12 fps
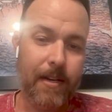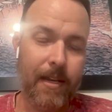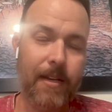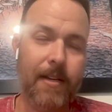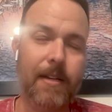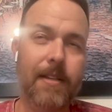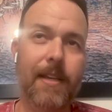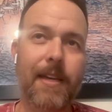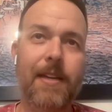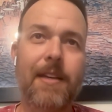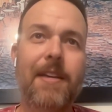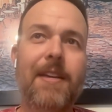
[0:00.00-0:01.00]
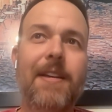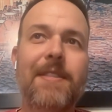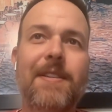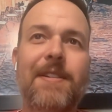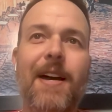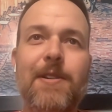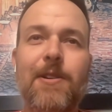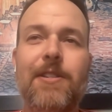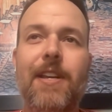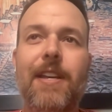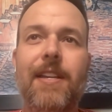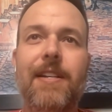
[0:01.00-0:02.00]
And mm-hmm. like the doctor
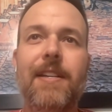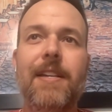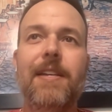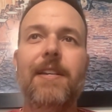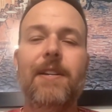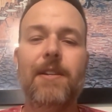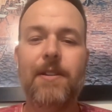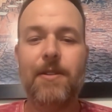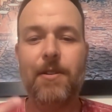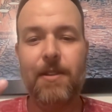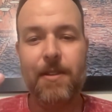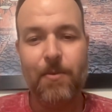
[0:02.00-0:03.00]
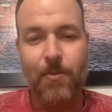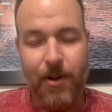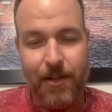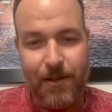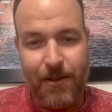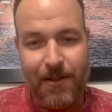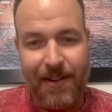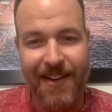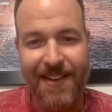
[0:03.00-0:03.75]
said it once,